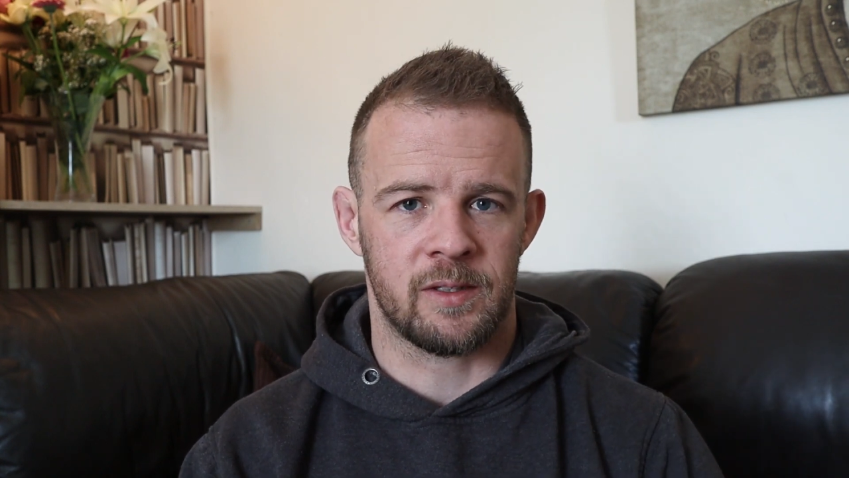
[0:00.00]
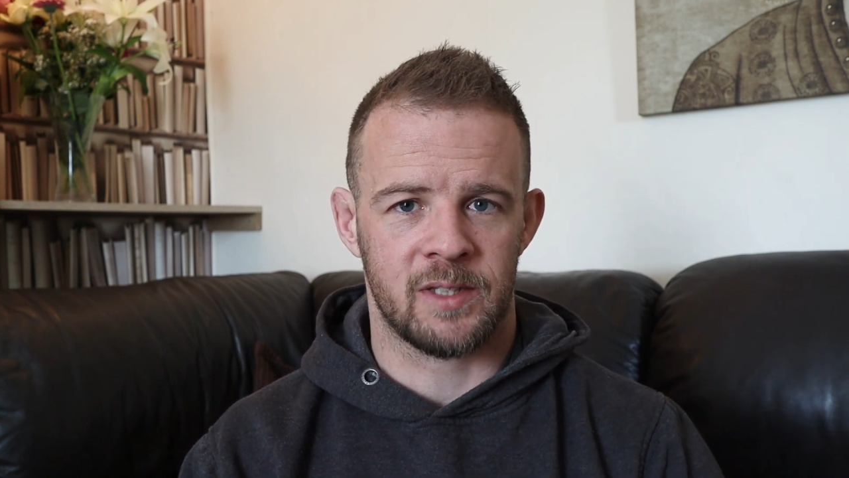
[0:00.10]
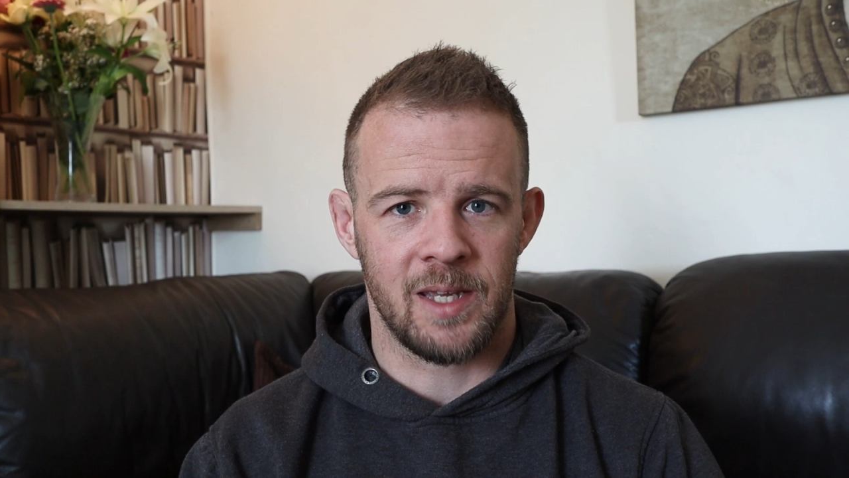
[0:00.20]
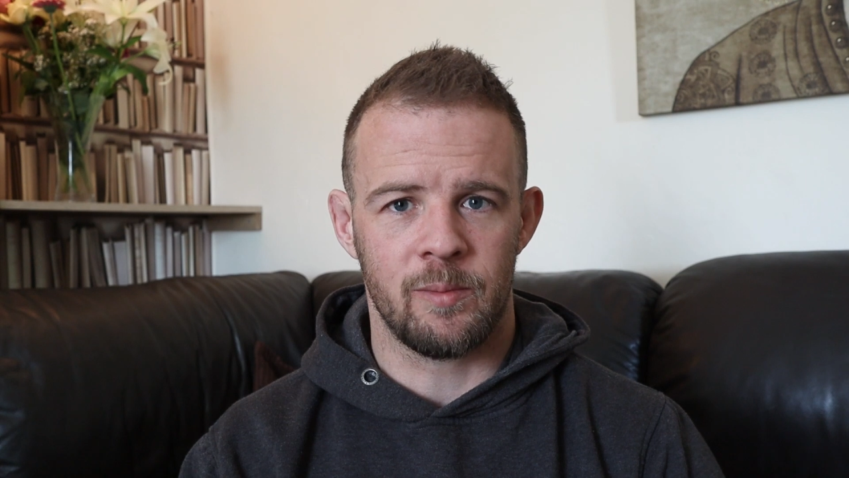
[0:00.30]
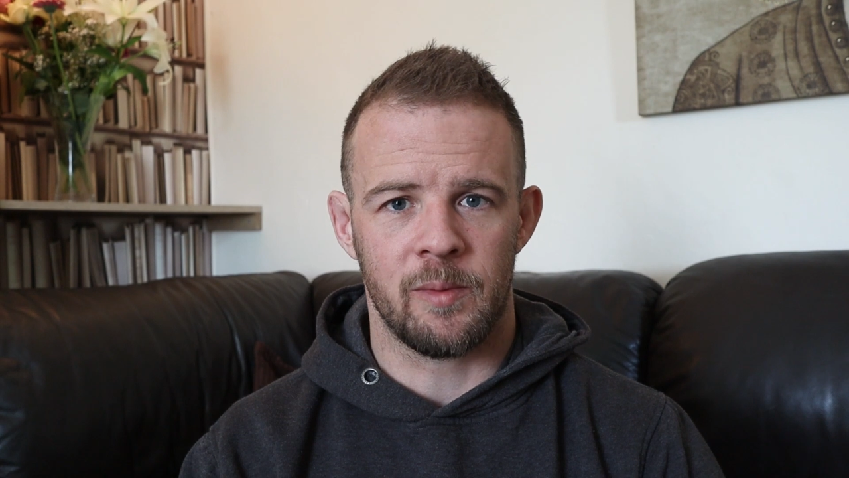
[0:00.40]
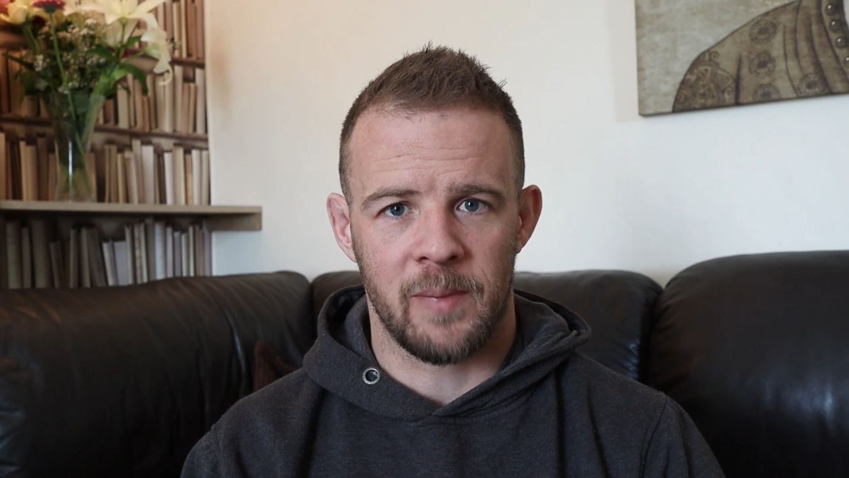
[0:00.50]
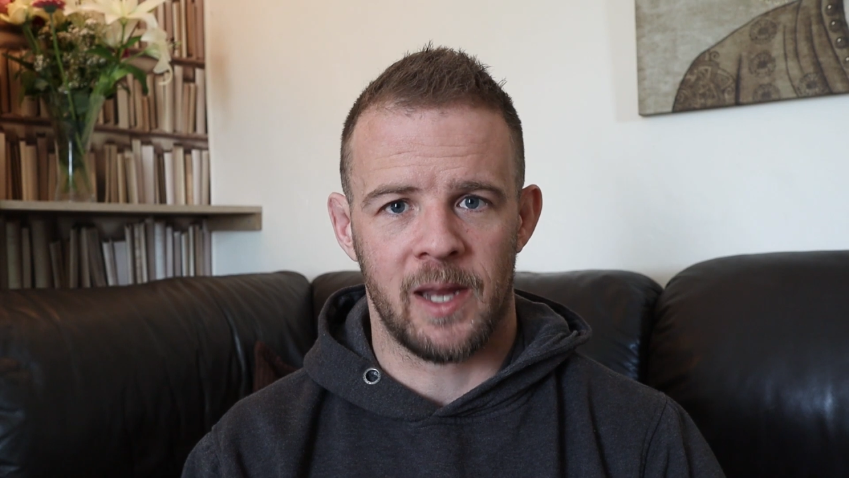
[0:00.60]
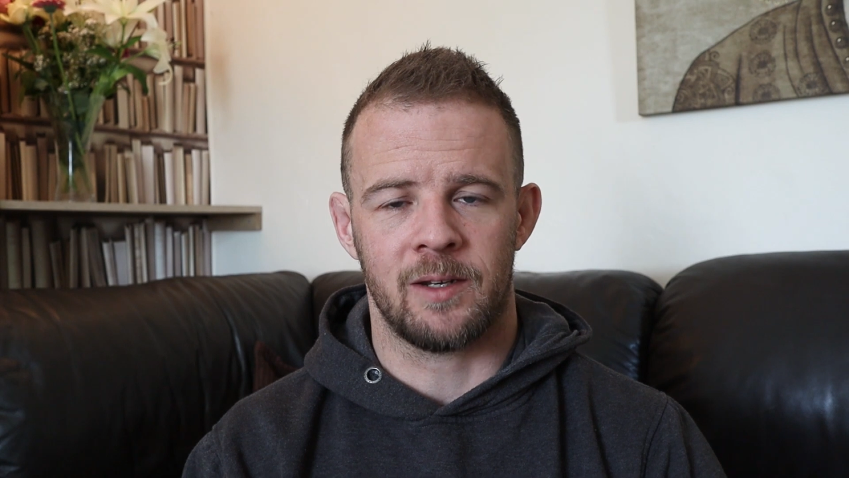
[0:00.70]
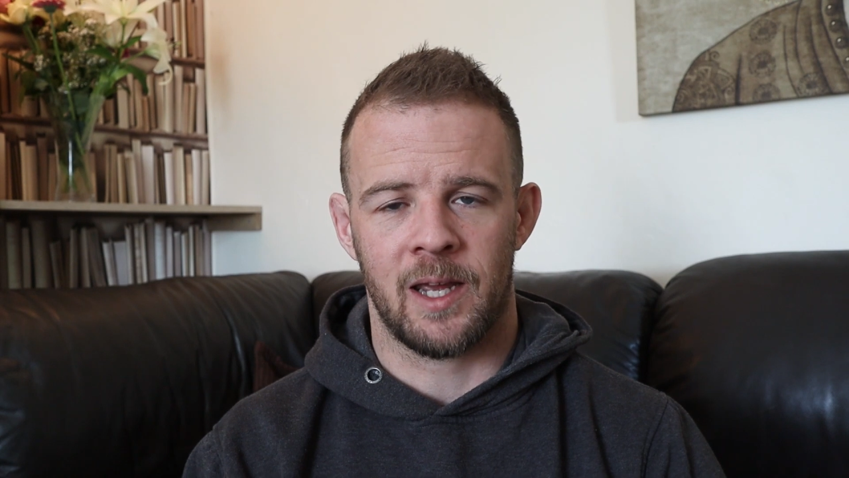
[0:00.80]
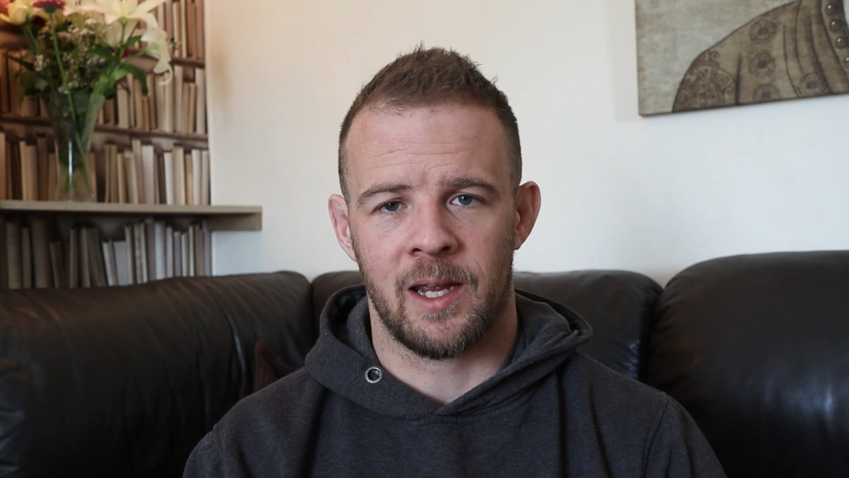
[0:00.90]
the same
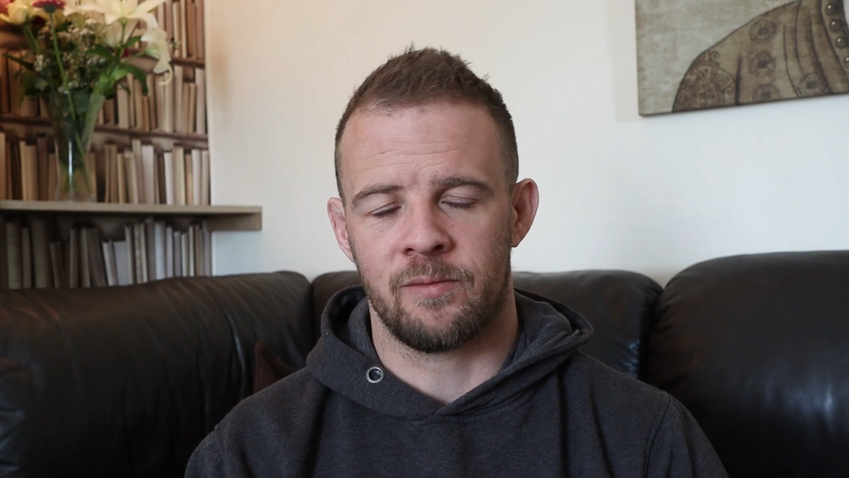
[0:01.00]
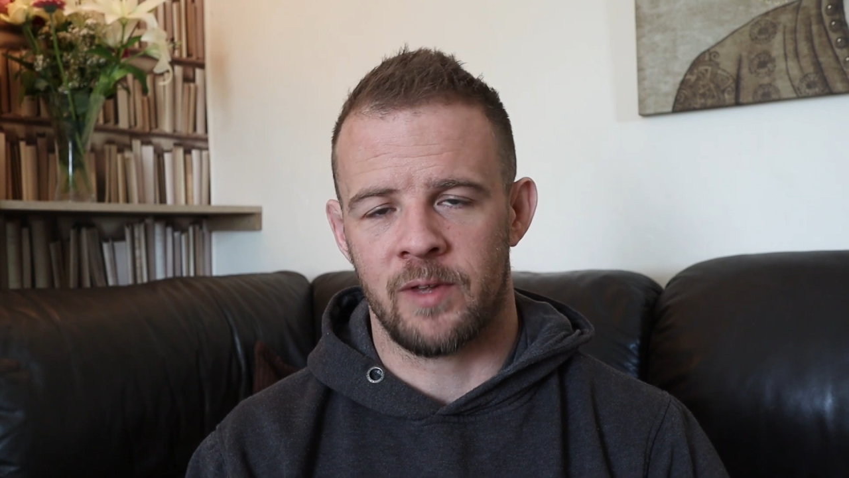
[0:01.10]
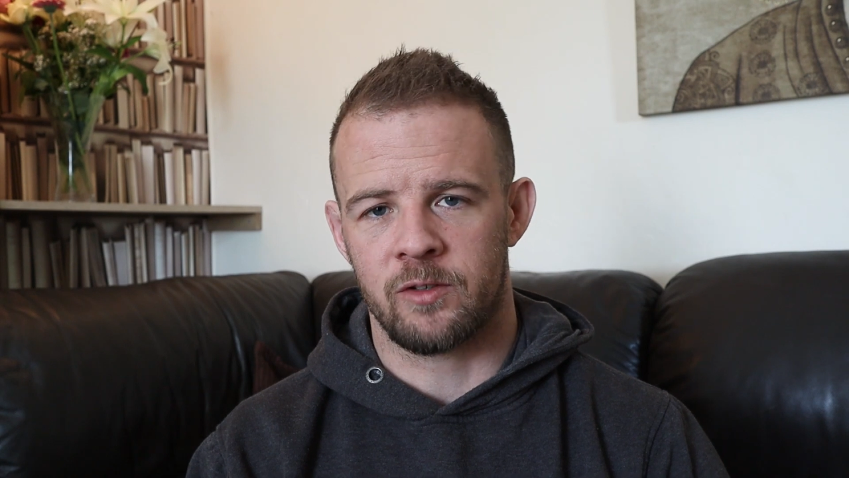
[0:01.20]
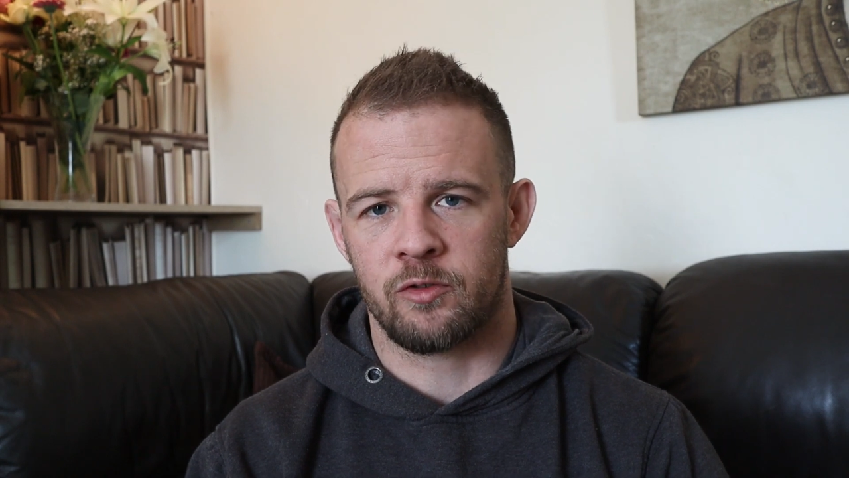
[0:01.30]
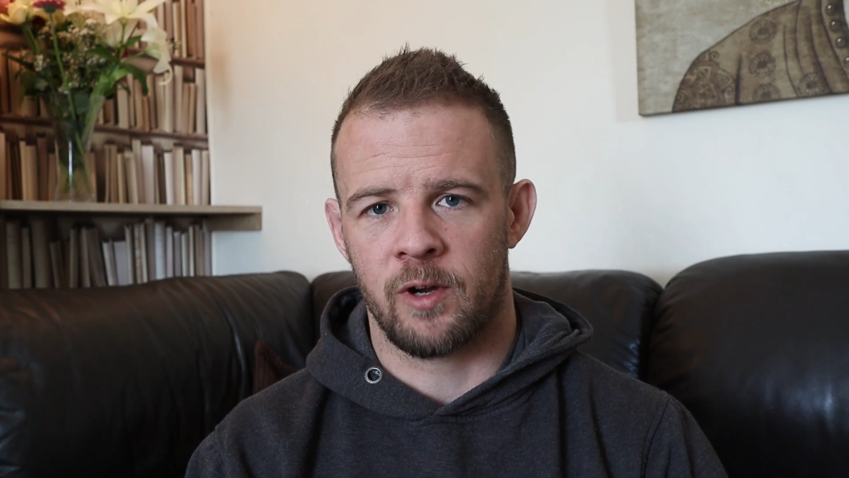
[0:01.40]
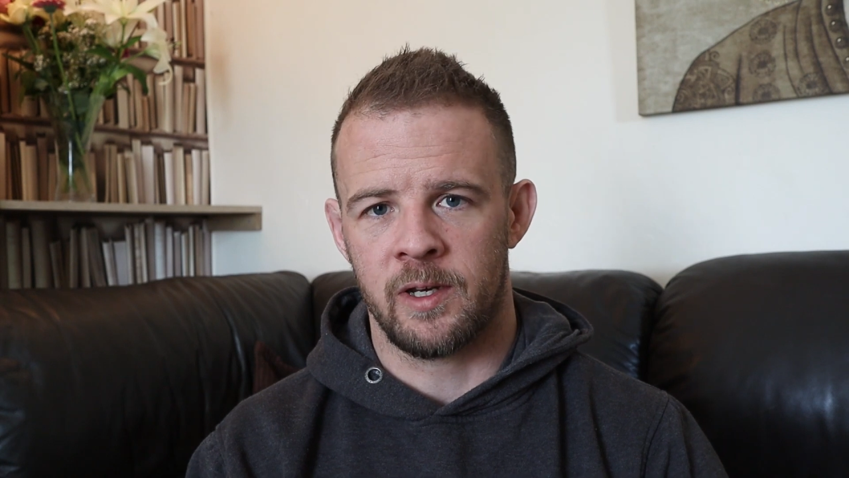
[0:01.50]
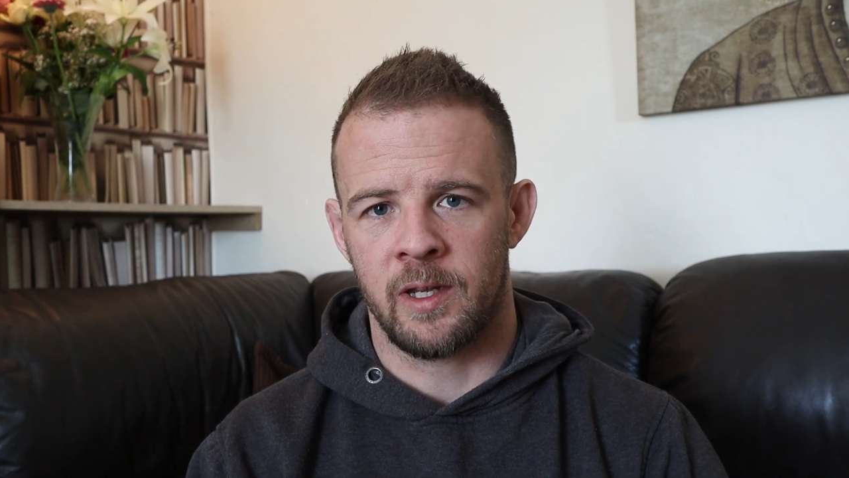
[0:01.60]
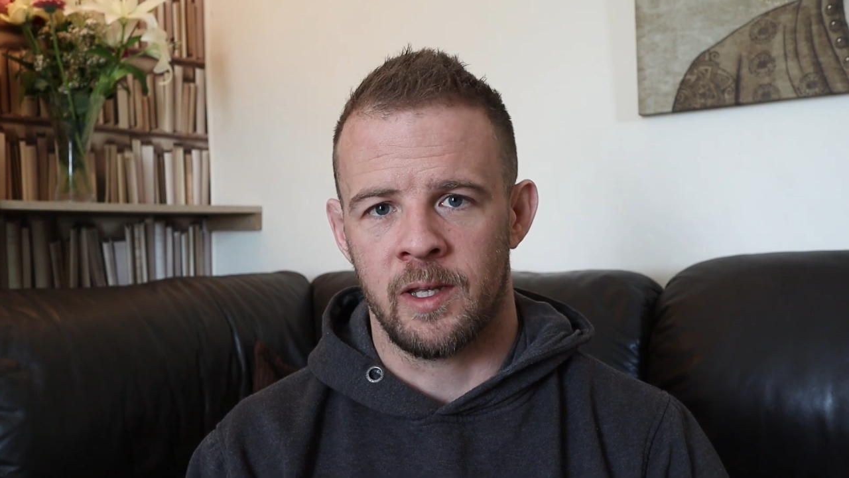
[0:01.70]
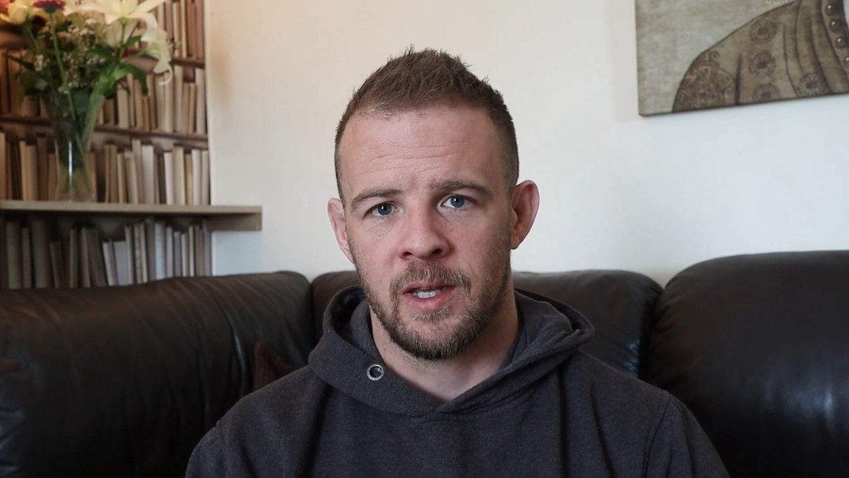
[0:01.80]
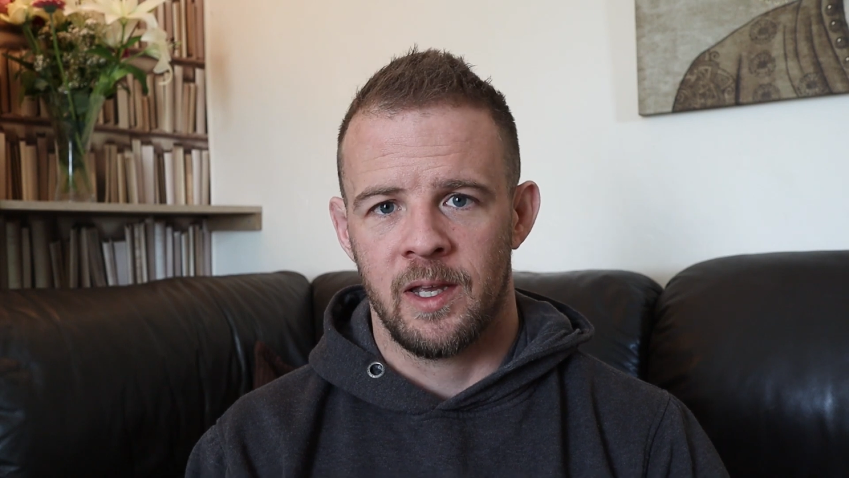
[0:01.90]
amount out of that training